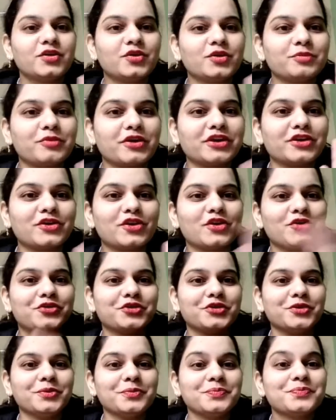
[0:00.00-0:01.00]
Good morning all of
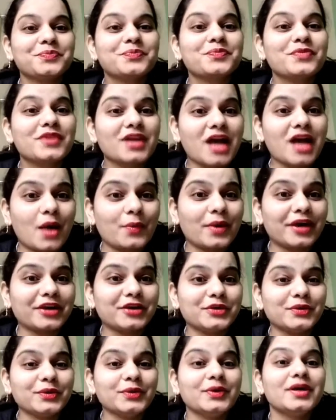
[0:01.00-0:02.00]
you. How are
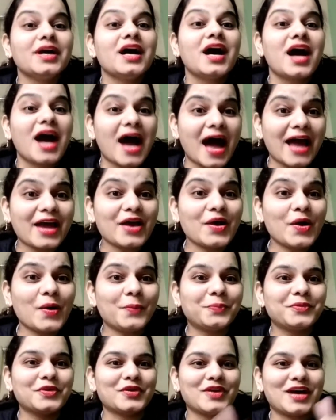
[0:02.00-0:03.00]
you? I
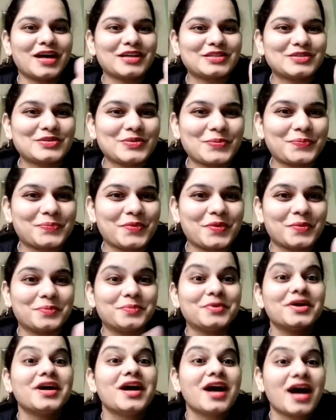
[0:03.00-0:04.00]
hope you all are
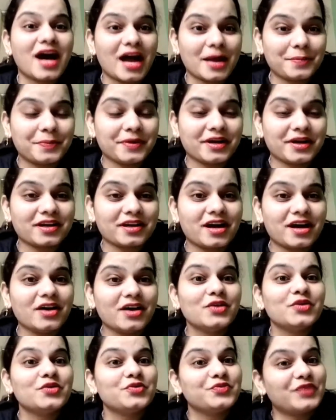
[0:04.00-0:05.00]
superb. I Priyanka.
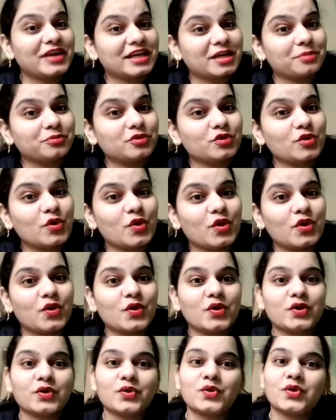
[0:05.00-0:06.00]
Welcome to all
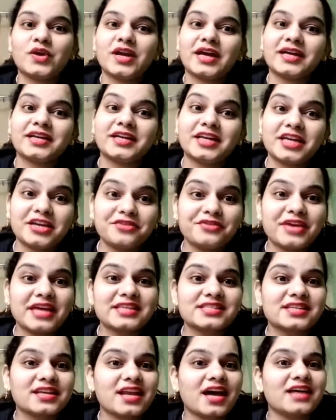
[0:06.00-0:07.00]
on online
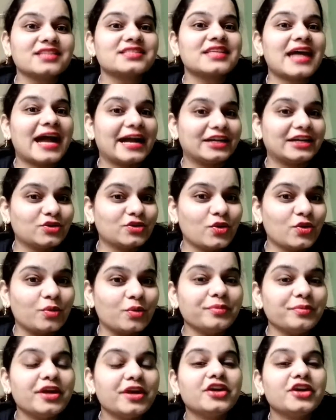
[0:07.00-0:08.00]
EVS class at
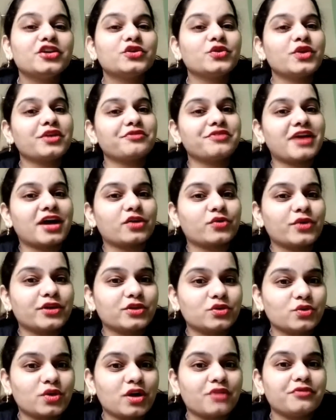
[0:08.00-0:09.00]
home. Today we are
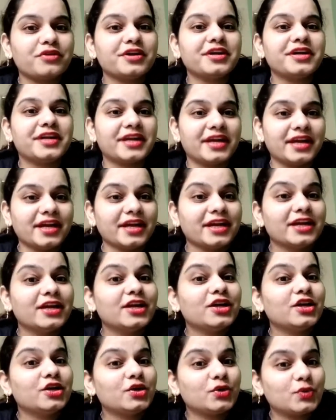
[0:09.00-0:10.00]
going to cover day
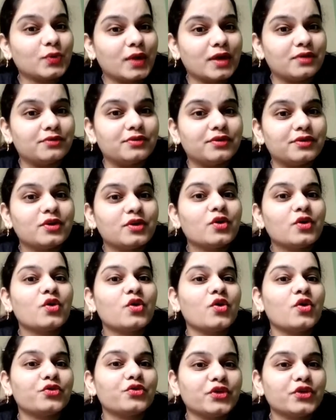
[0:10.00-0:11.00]
12
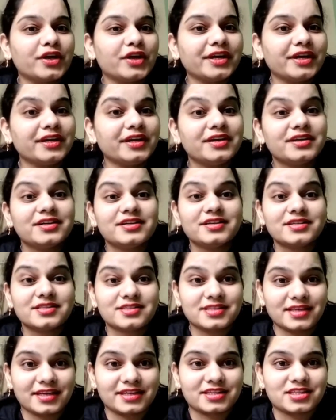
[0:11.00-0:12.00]
of unit
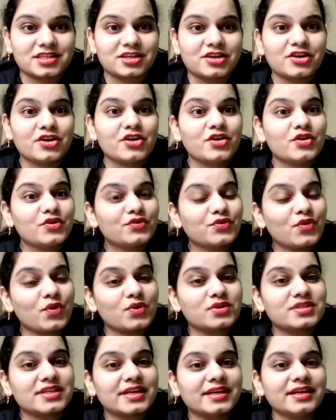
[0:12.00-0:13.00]
6,
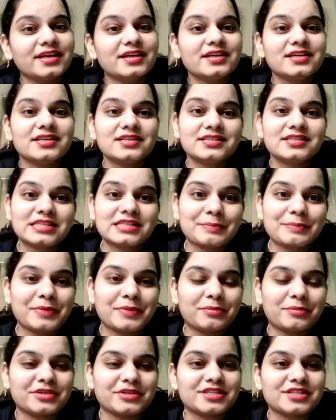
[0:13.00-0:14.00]
force and
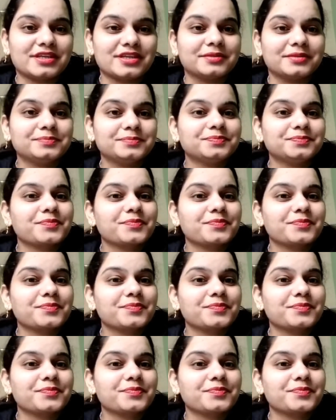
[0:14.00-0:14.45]
simple machine.